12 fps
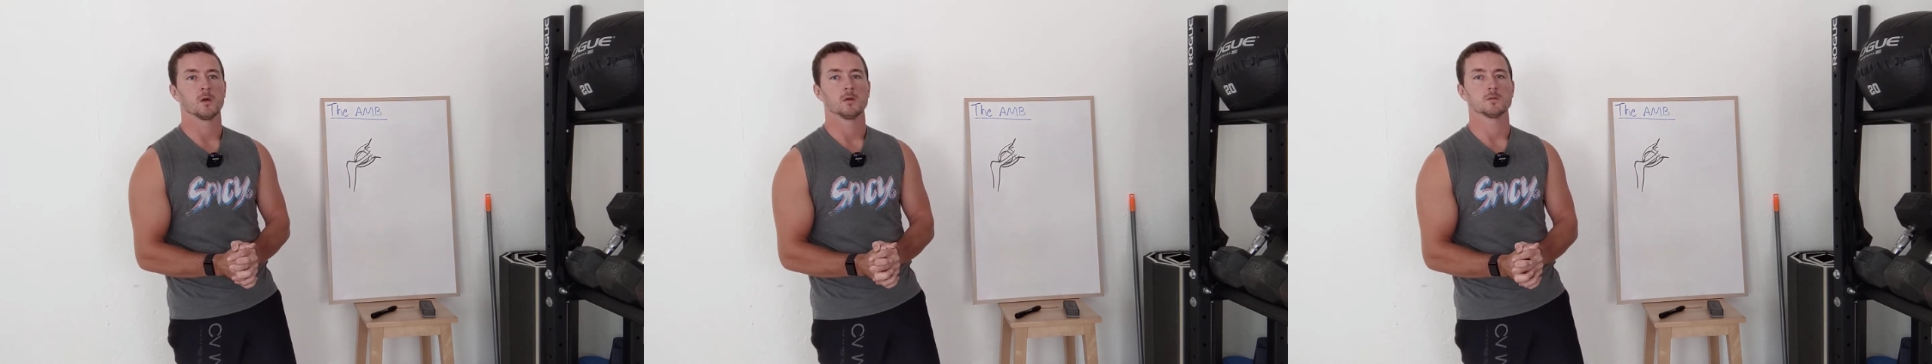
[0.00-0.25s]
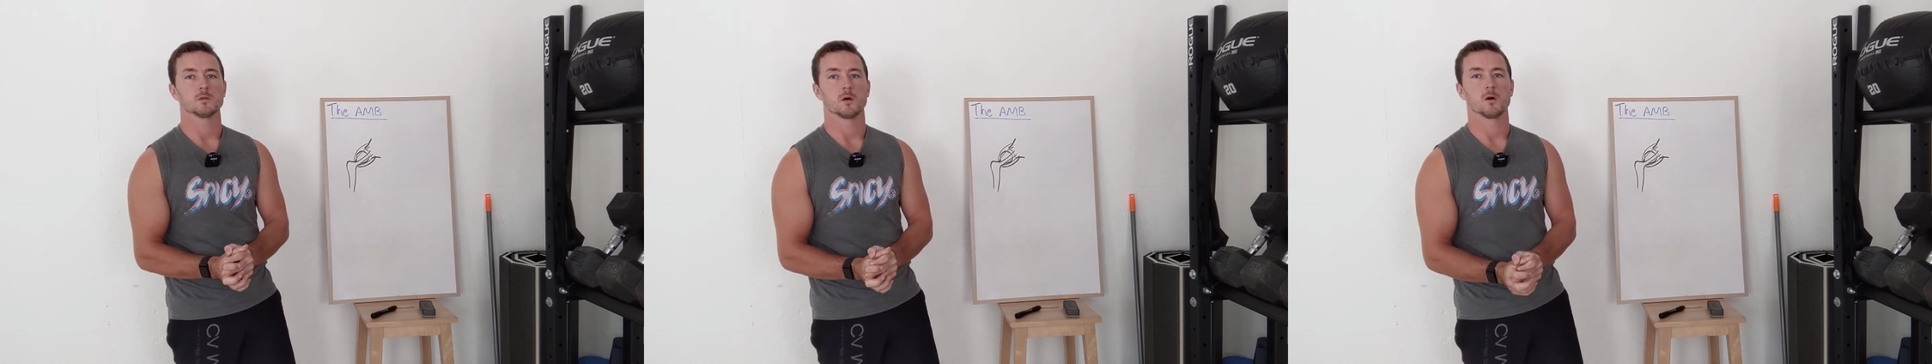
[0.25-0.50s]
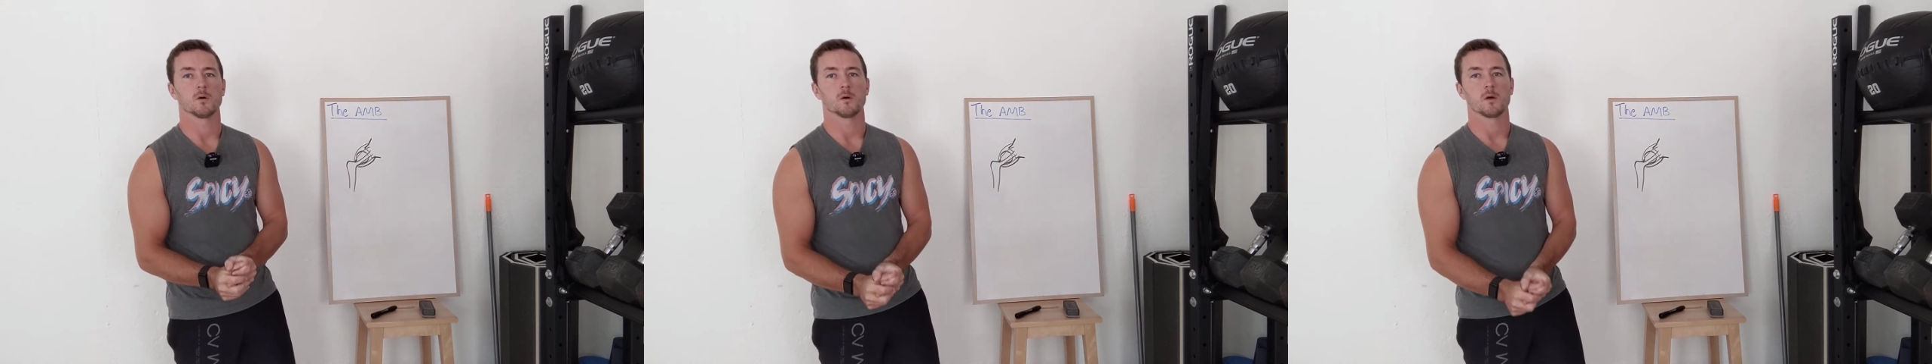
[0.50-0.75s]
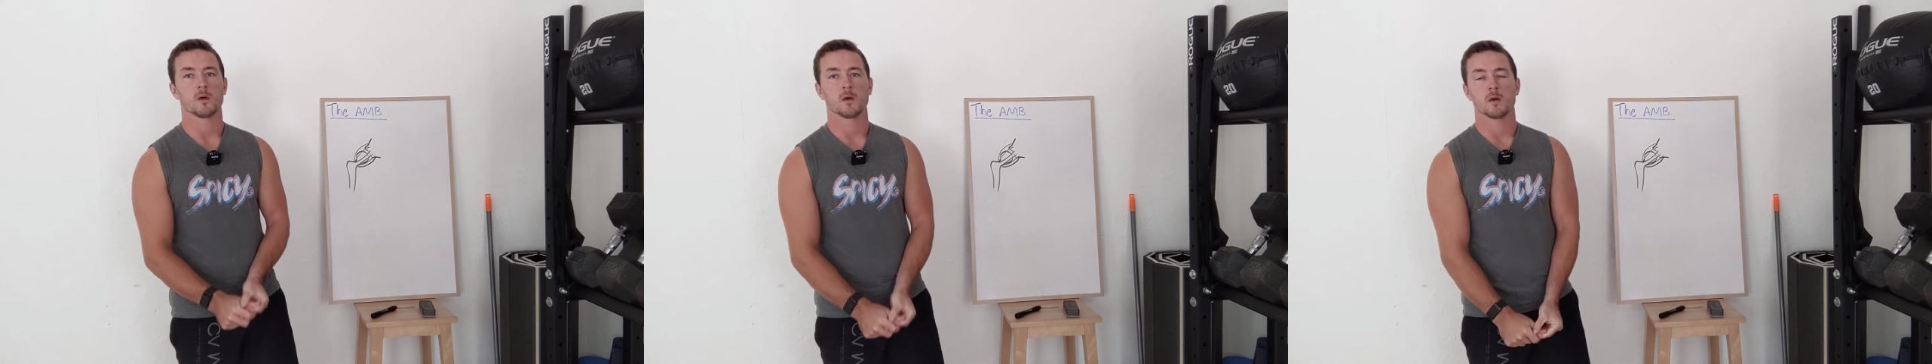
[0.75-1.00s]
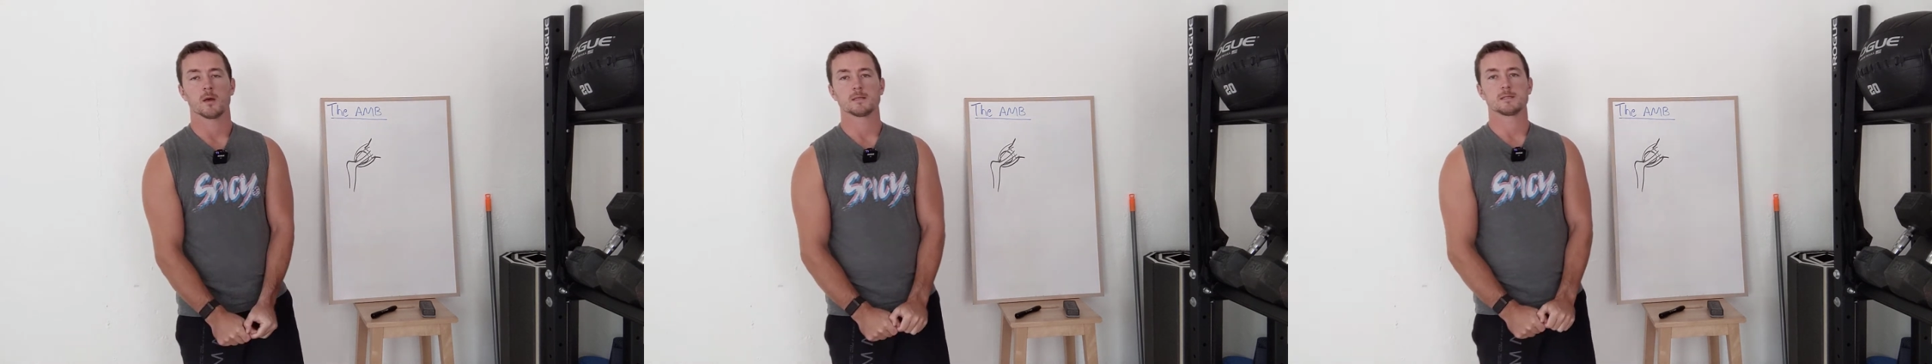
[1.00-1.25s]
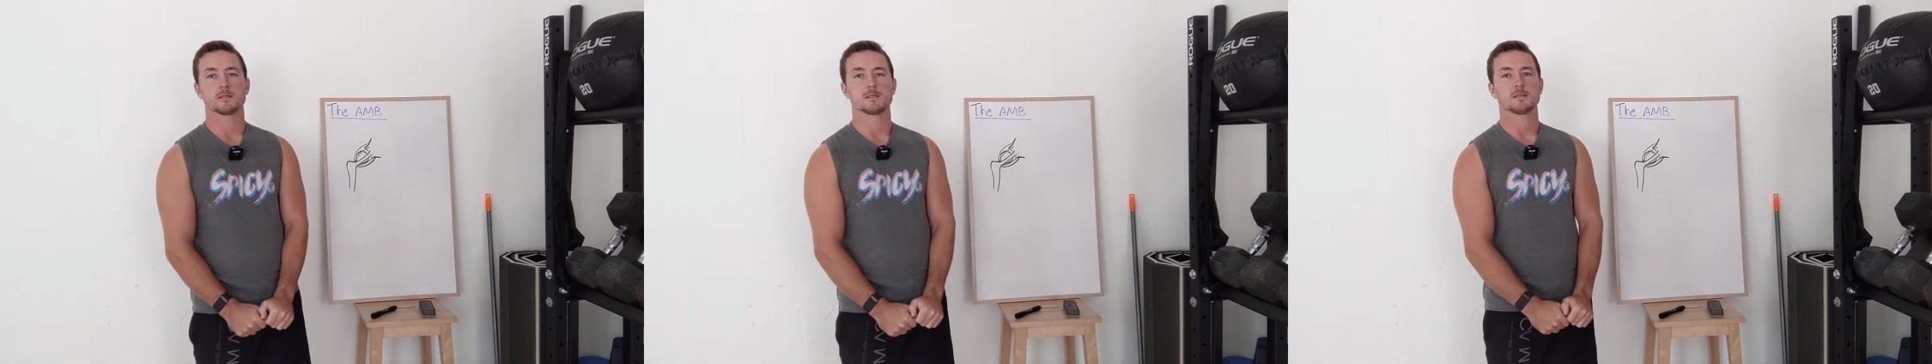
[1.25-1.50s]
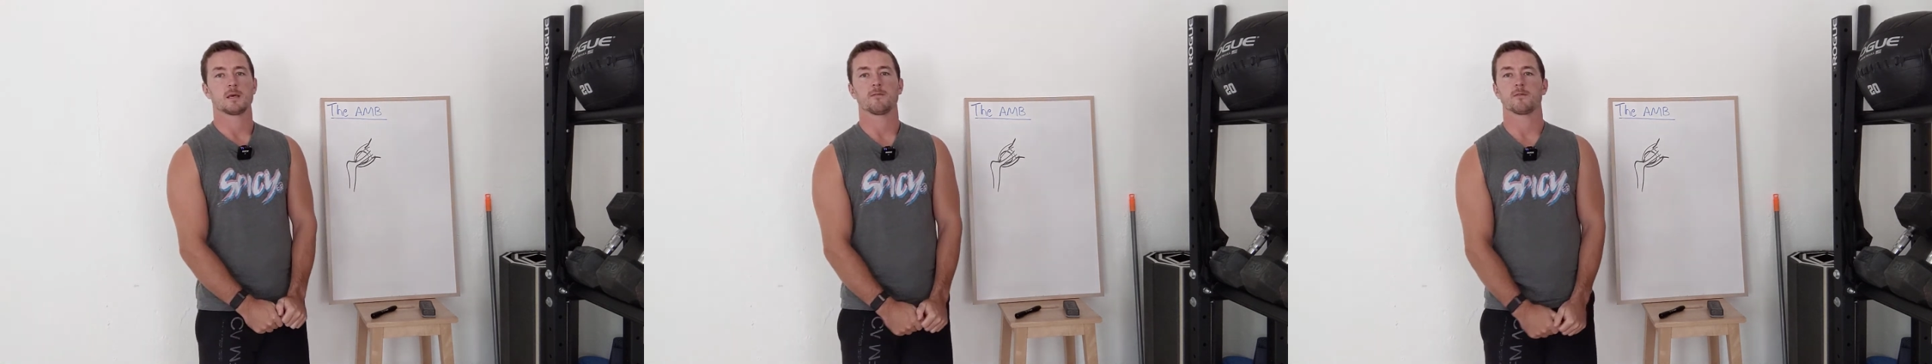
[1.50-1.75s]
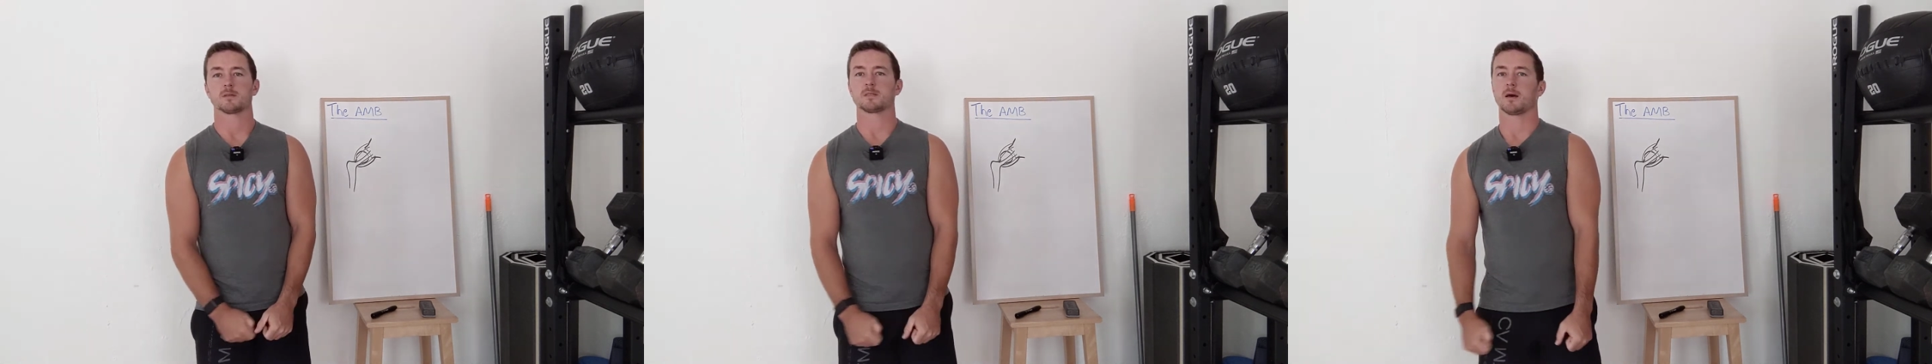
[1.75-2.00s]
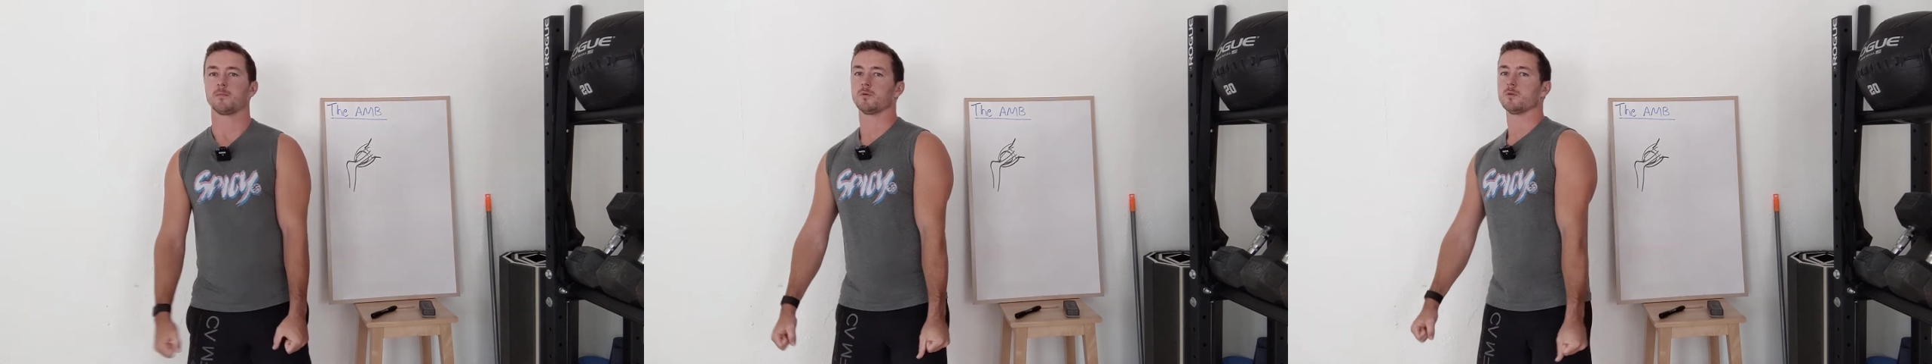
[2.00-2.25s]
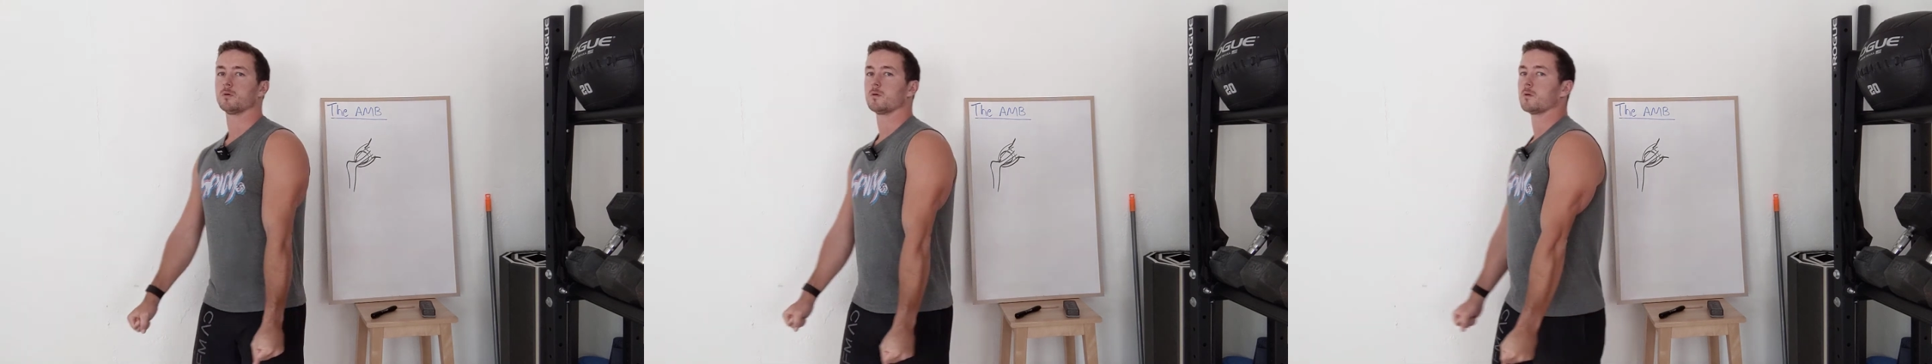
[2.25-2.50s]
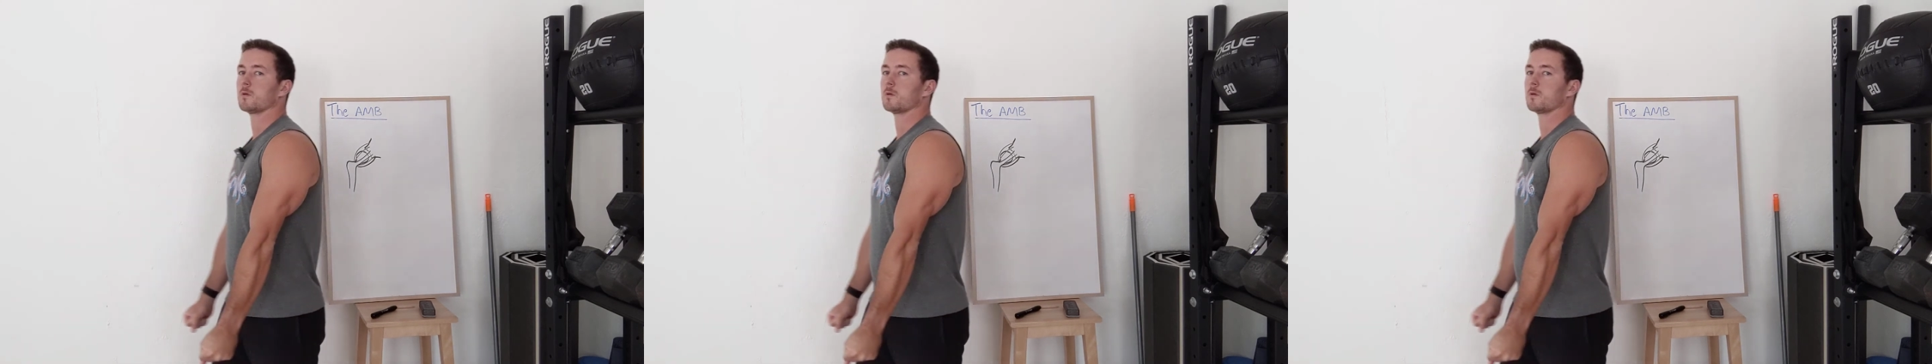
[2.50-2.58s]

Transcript: So say for example,